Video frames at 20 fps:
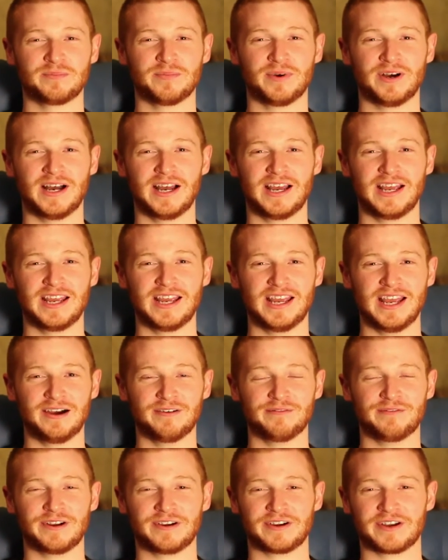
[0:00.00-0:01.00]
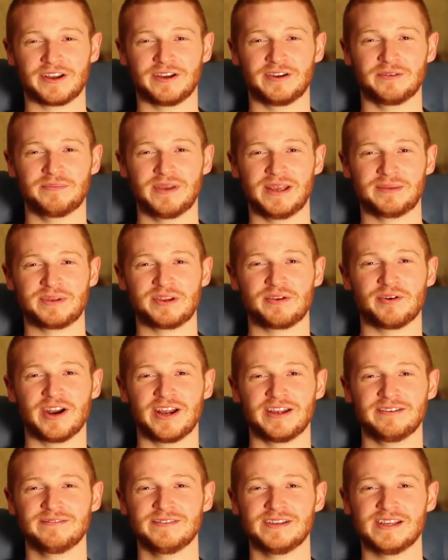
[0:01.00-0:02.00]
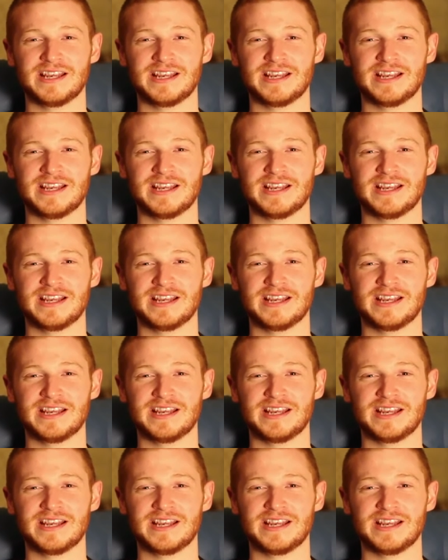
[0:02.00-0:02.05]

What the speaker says: by our very own Peppy Ray.